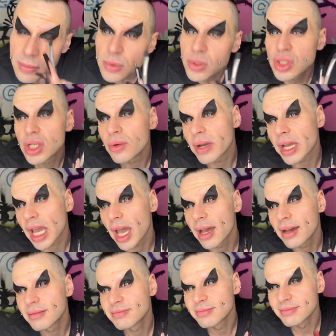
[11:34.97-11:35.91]
doing
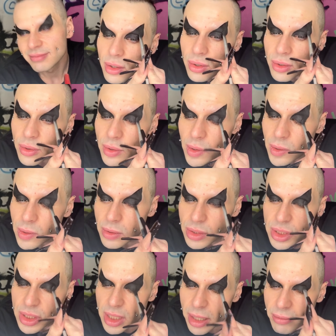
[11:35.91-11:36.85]
it. Ooh,
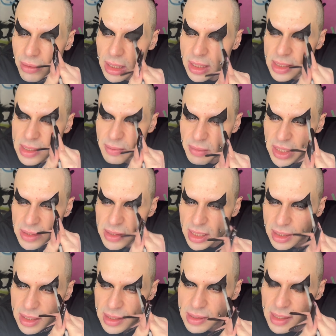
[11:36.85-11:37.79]
should I release
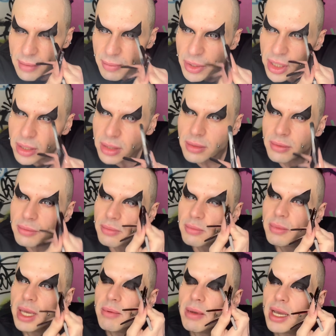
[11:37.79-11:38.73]
music this summer?
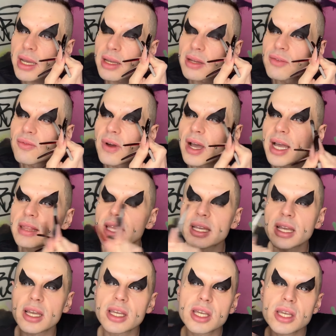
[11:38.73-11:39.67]
Maybe I could find
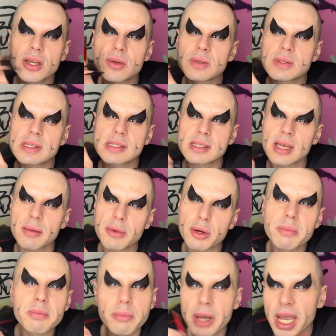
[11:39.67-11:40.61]
like a cute
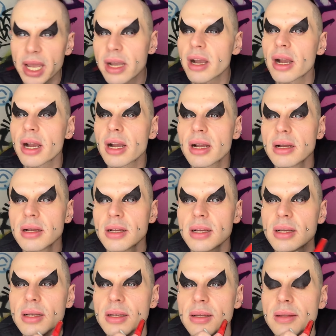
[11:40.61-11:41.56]
summer banger
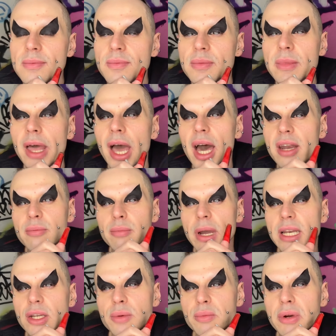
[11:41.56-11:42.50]
out of
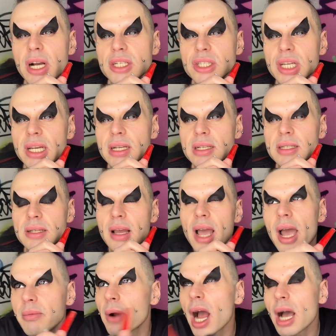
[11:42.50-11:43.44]
my new project.
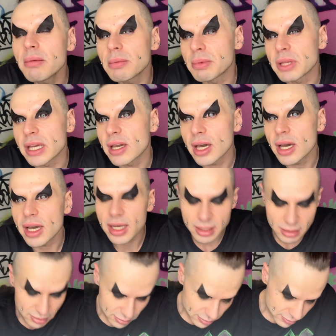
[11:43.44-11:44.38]
I probably could.